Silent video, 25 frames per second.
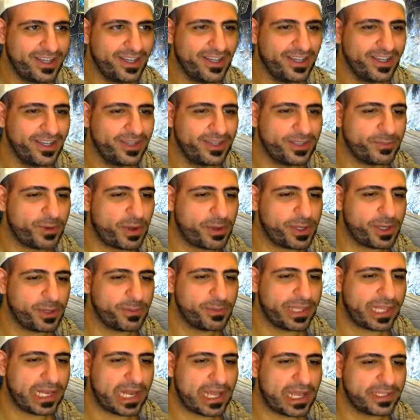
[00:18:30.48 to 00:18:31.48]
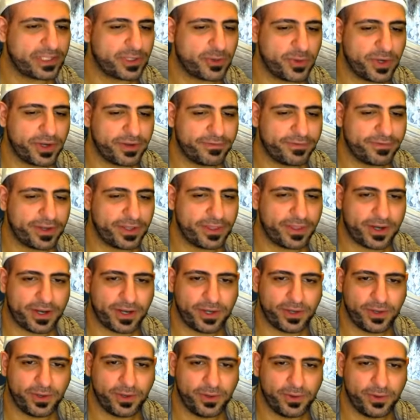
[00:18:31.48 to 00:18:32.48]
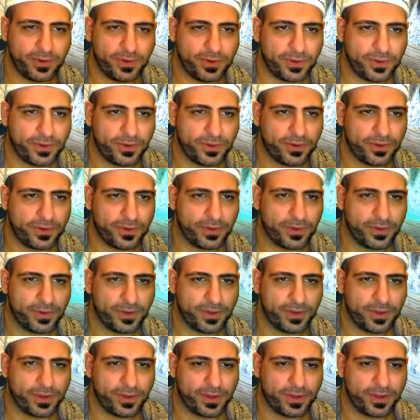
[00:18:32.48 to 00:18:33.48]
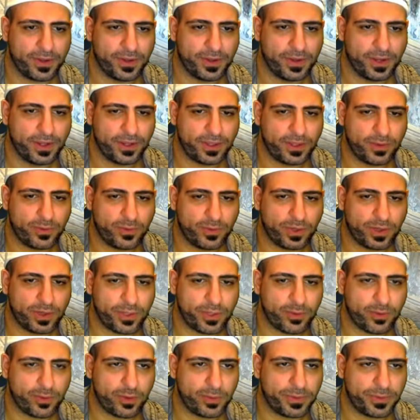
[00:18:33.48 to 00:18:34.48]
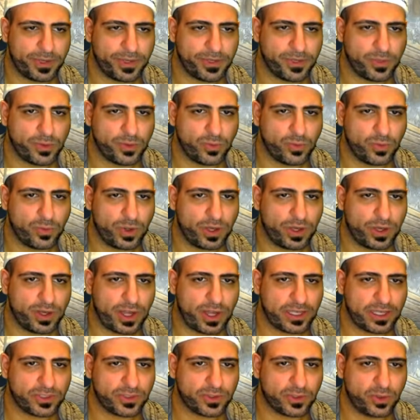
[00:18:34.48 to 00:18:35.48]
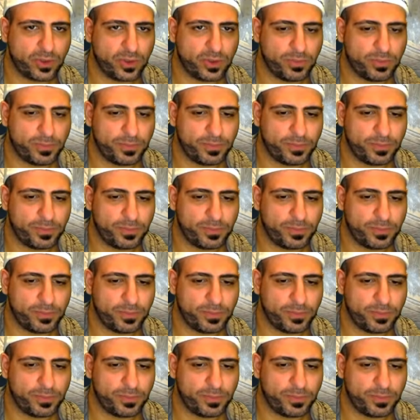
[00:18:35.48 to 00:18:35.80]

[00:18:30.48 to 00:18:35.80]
This is probably gonna be the last arena fight that I do, and then we're gonna throw him into Ice Golem.